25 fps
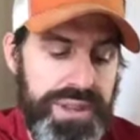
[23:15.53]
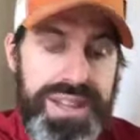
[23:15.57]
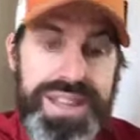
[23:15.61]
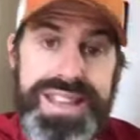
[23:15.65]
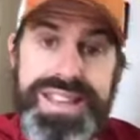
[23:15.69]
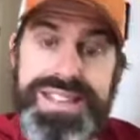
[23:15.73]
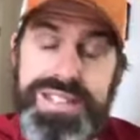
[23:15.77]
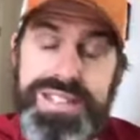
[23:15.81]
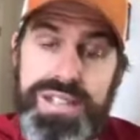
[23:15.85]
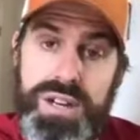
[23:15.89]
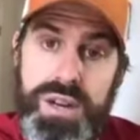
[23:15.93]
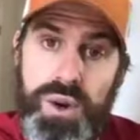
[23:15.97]

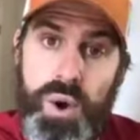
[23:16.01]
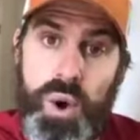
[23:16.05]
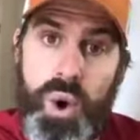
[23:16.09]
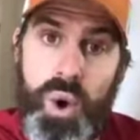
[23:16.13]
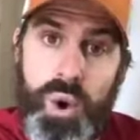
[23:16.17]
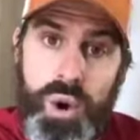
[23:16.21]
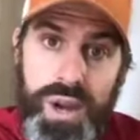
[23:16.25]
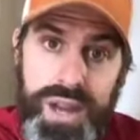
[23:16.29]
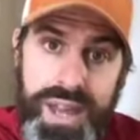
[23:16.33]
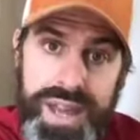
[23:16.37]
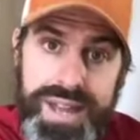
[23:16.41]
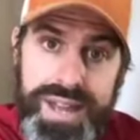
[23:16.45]
Is it an
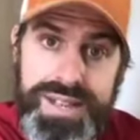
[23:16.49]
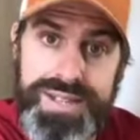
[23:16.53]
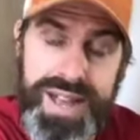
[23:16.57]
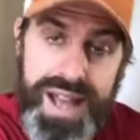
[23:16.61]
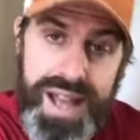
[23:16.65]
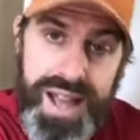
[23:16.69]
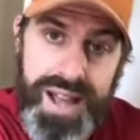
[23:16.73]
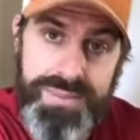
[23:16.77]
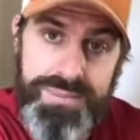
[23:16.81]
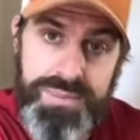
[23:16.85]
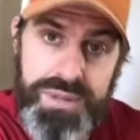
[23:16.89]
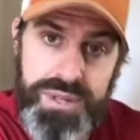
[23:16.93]
okay
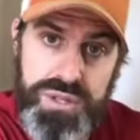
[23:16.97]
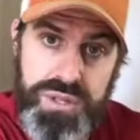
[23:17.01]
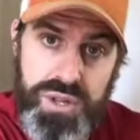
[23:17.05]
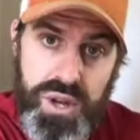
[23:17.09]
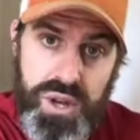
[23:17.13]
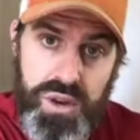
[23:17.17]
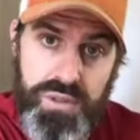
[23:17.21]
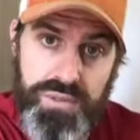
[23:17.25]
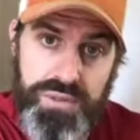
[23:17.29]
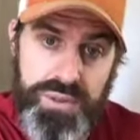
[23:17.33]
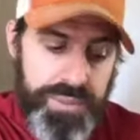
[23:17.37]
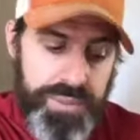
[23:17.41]
time to
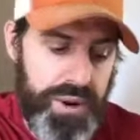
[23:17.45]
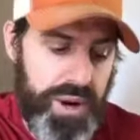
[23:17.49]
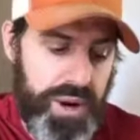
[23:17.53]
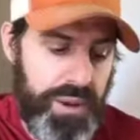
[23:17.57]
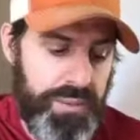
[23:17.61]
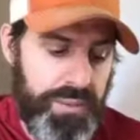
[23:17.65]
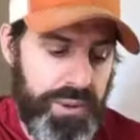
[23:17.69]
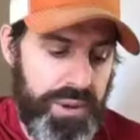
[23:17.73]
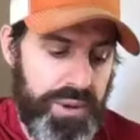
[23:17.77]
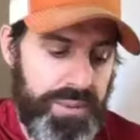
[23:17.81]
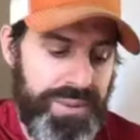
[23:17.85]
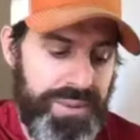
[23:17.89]
solve the
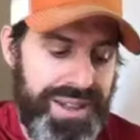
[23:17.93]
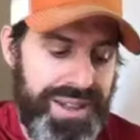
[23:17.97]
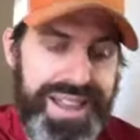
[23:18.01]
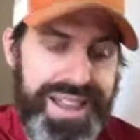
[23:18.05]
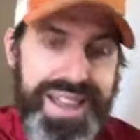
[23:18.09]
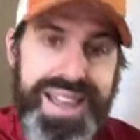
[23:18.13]
problem?